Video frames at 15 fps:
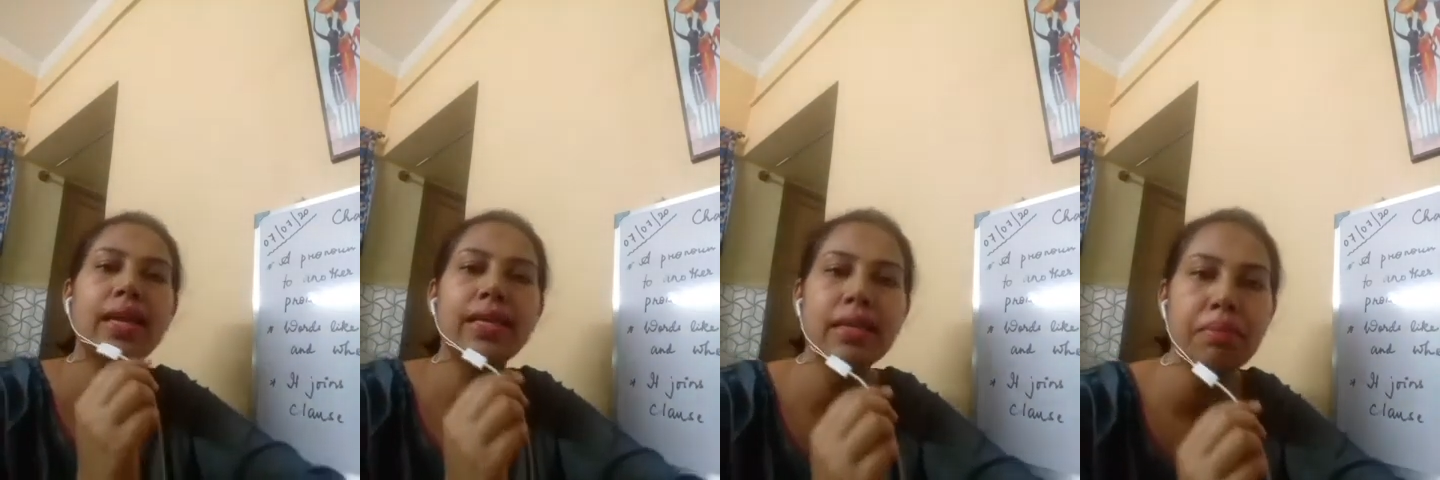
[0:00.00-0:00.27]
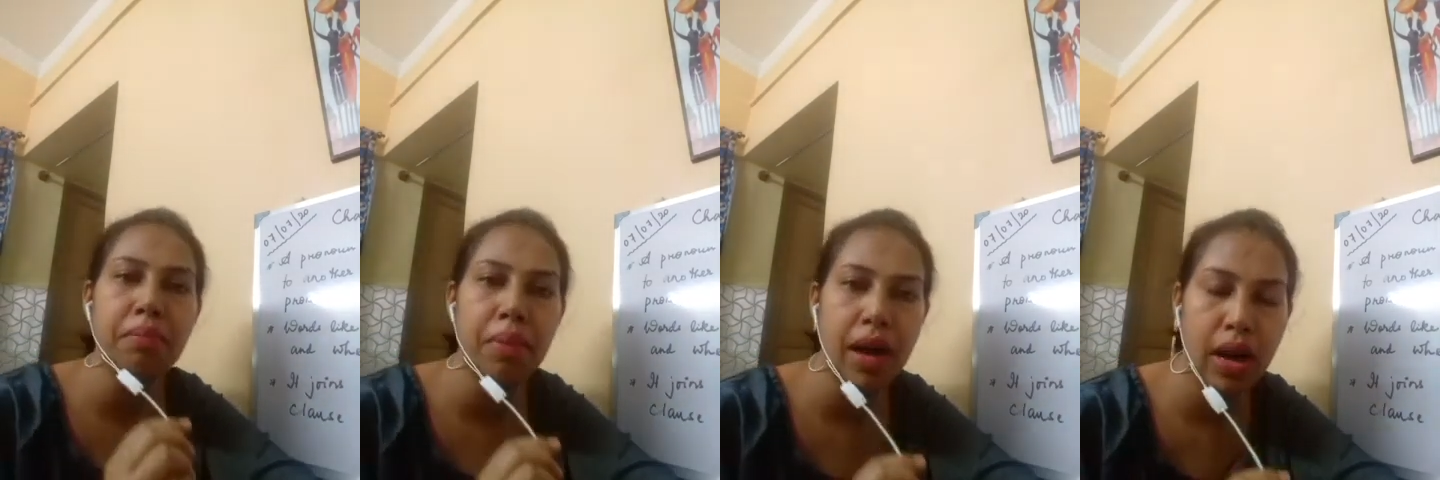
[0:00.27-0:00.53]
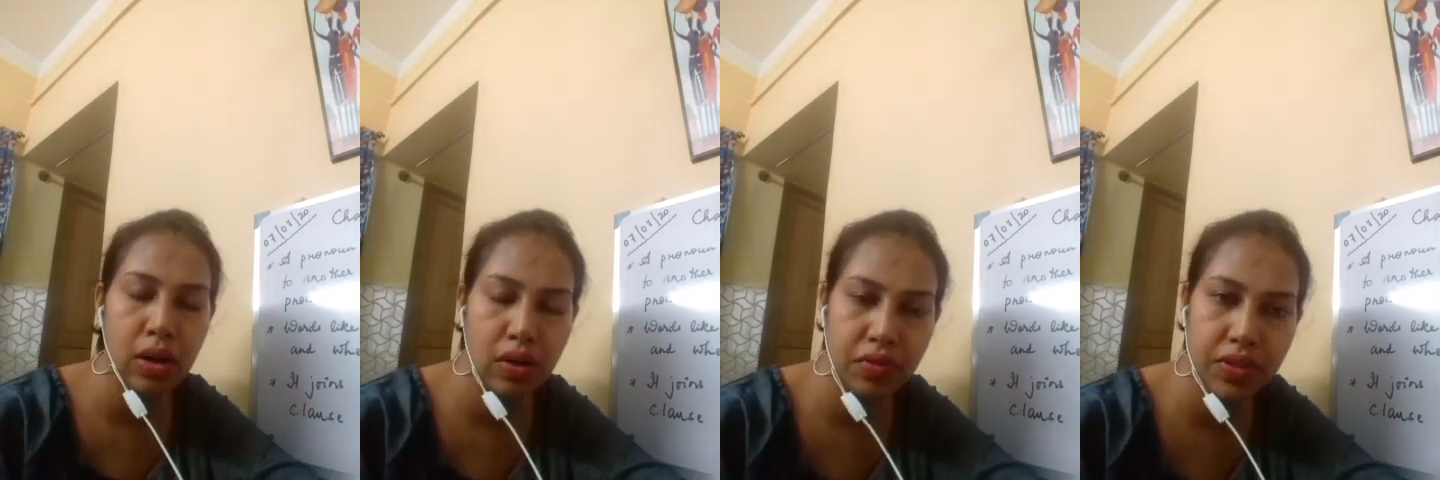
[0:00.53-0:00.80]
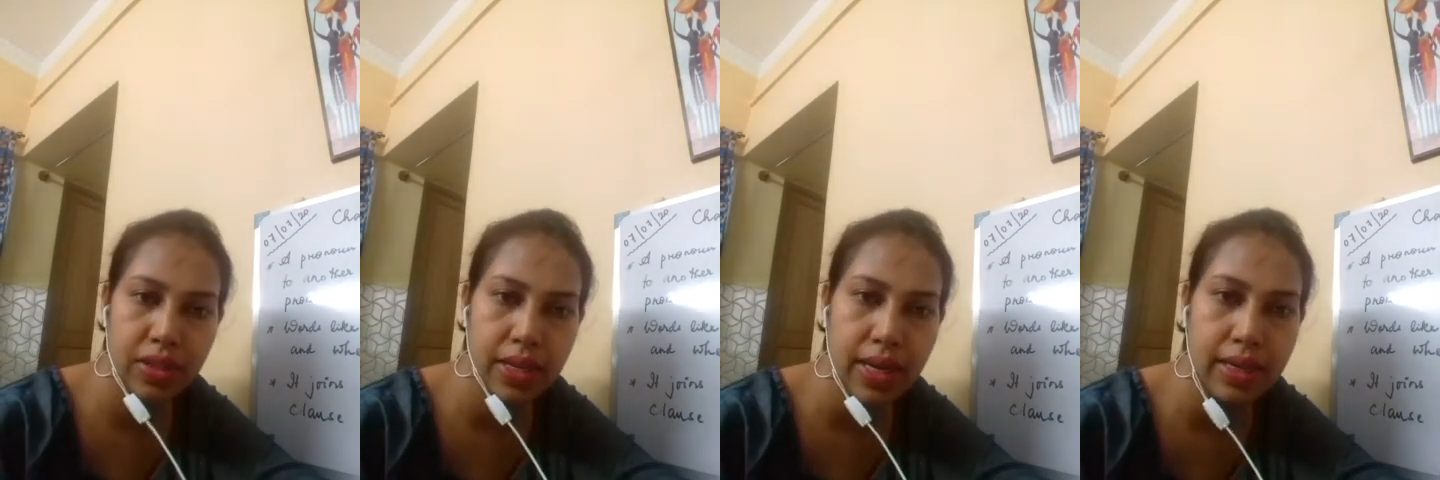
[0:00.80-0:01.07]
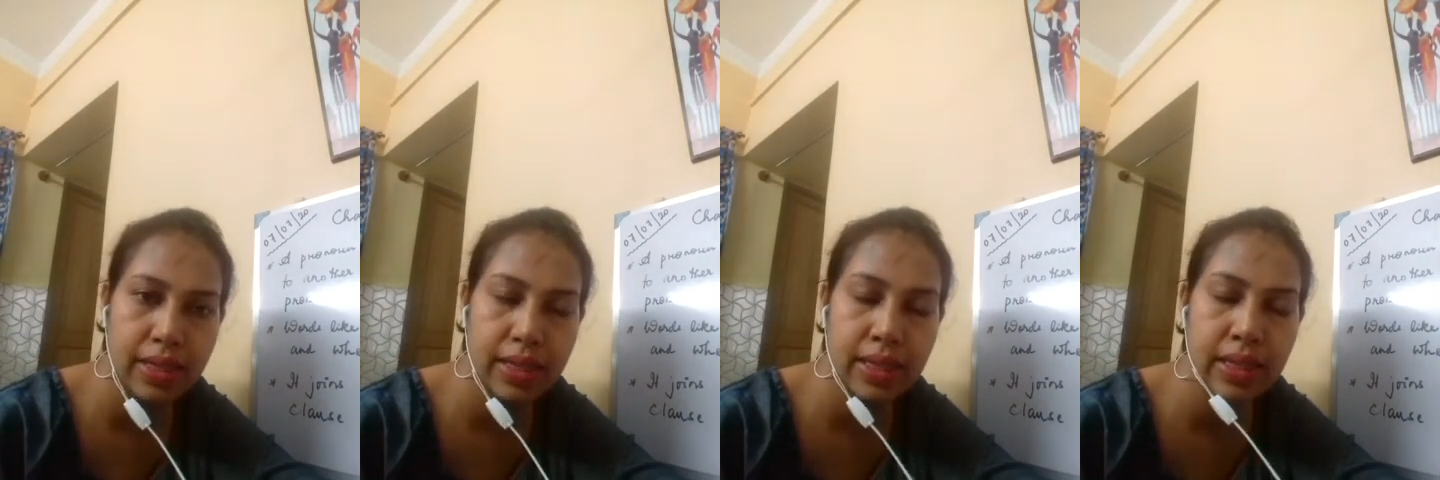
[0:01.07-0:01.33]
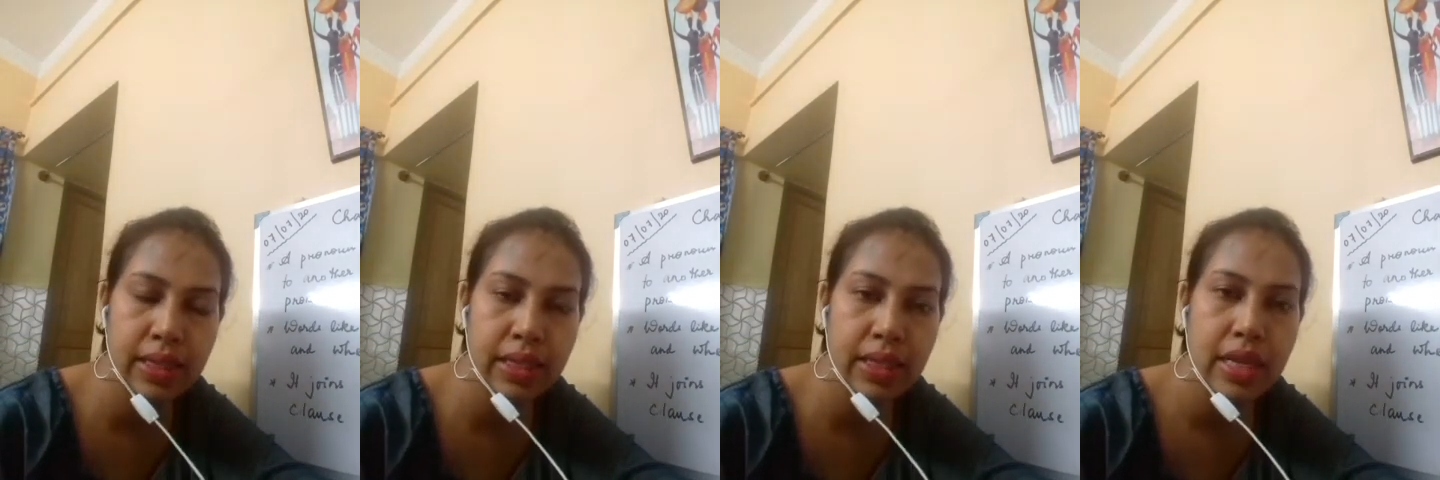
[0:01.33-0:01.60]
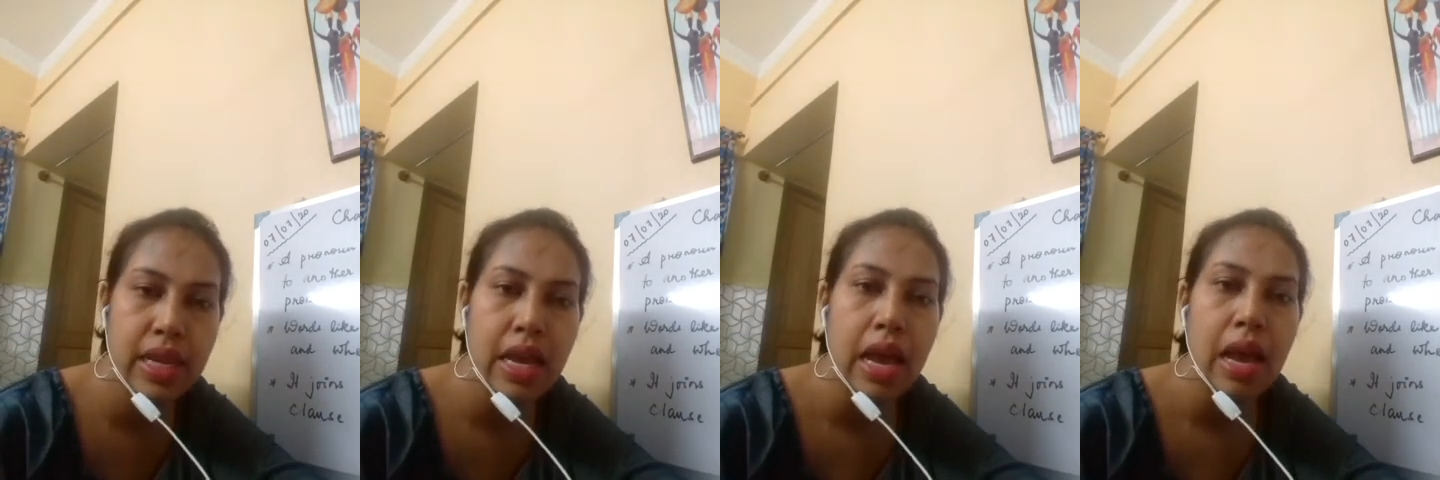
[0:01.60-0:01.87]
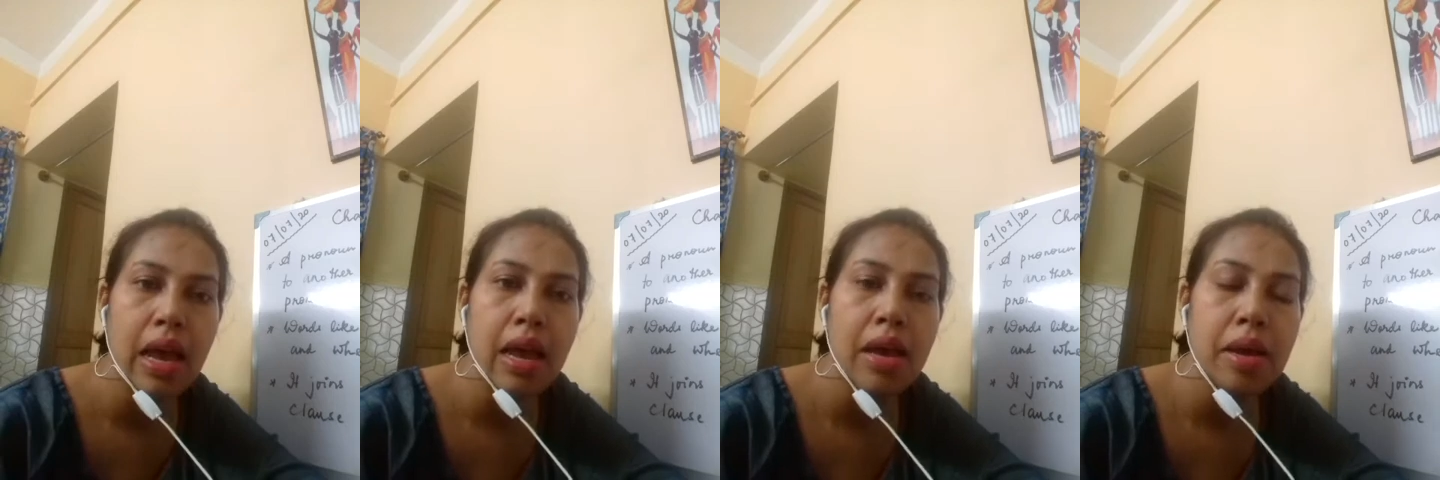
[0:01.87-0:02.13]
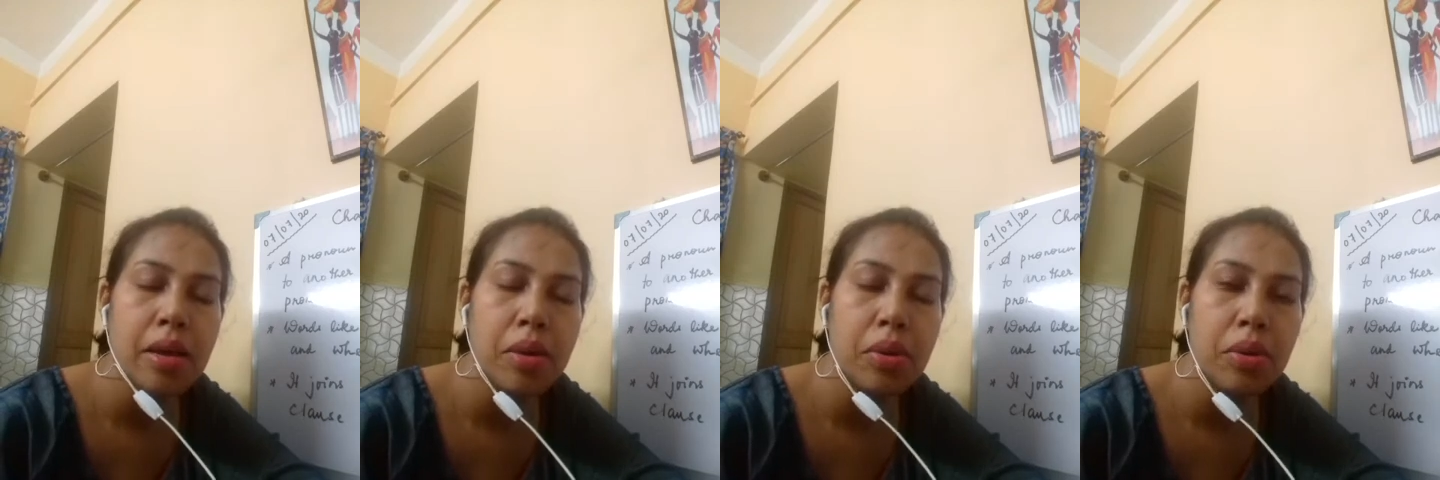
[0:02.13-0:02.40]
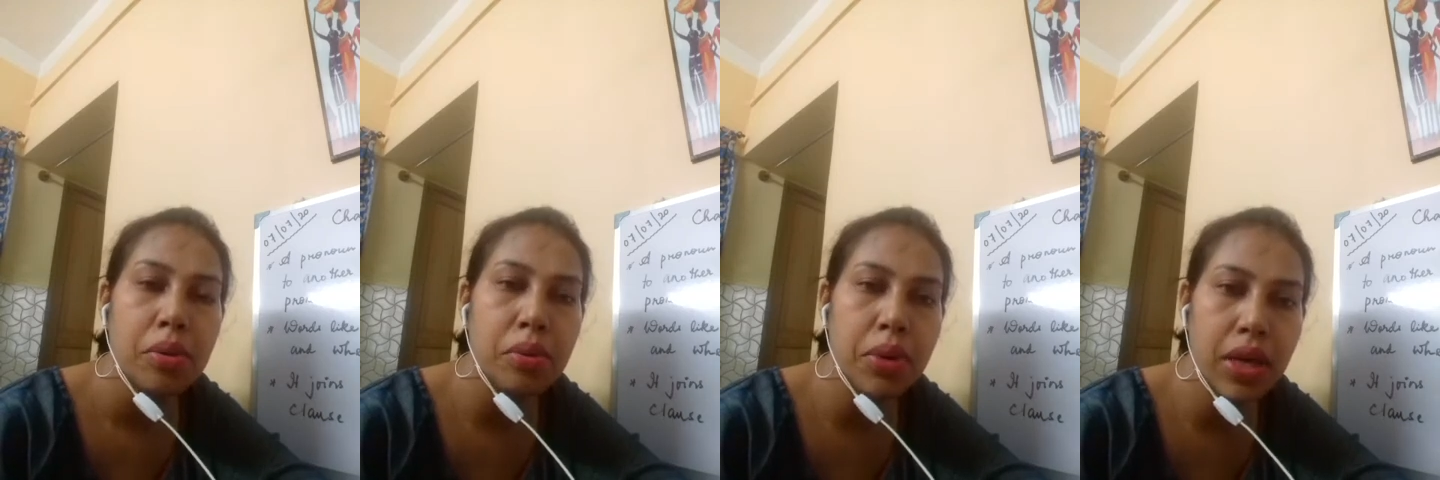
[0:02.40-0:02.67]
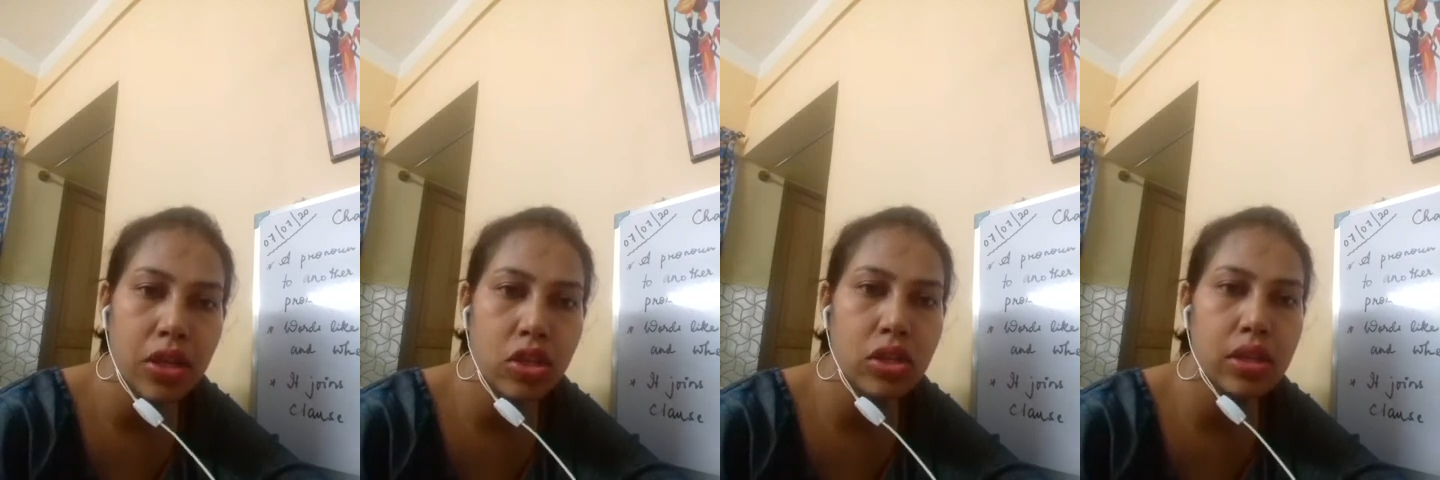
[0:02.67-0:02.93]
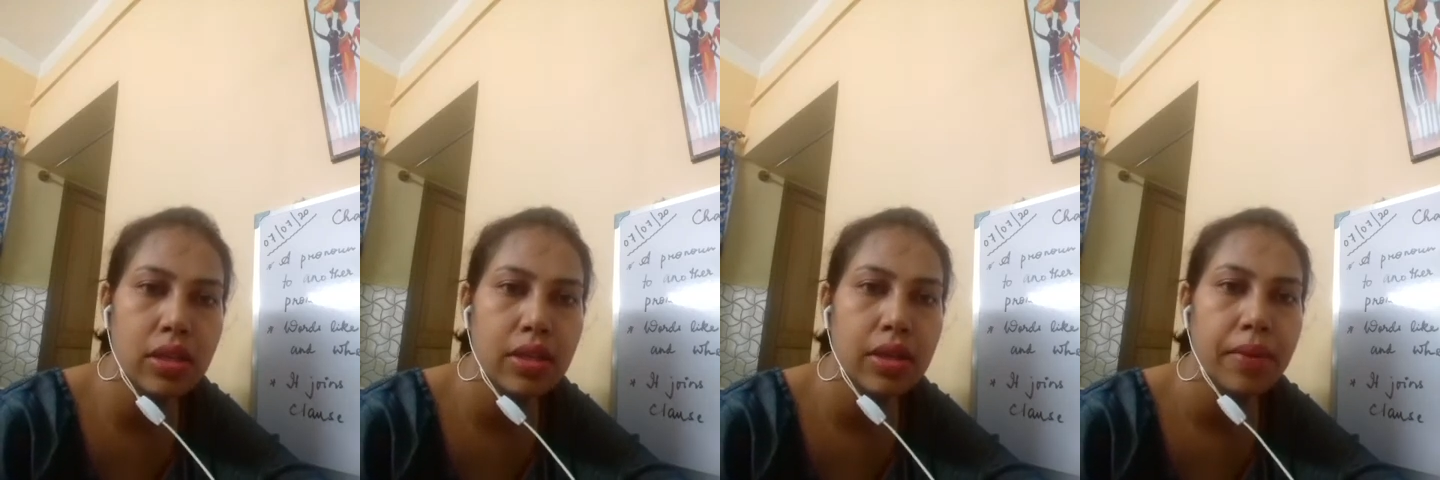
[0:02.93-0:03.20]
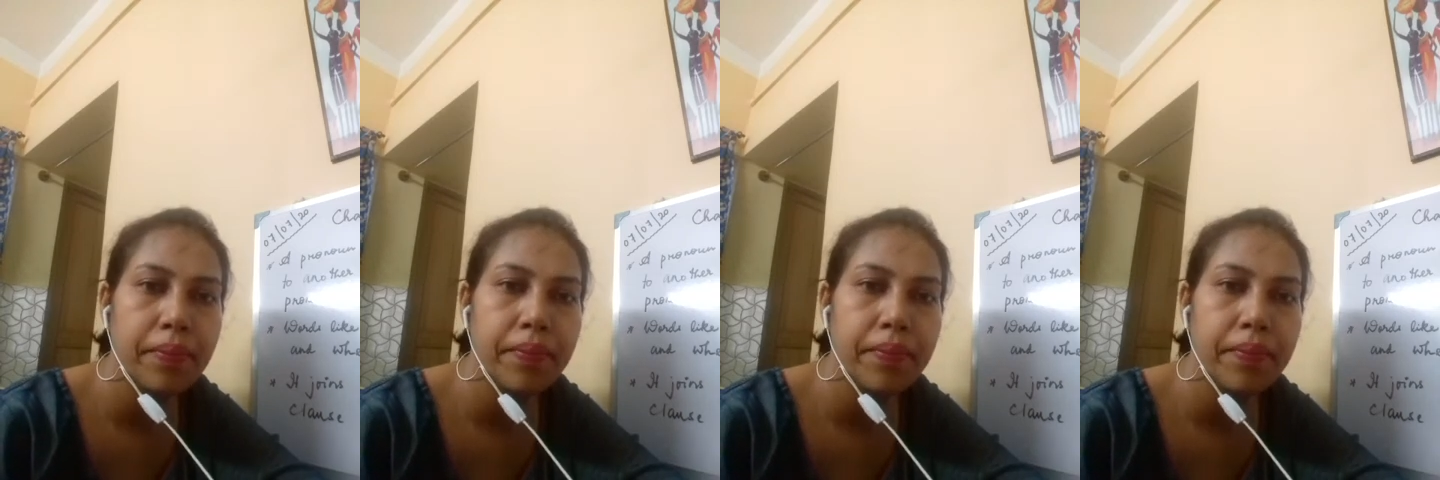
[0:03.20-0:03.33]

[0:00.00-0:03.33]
is a part of a sentence, which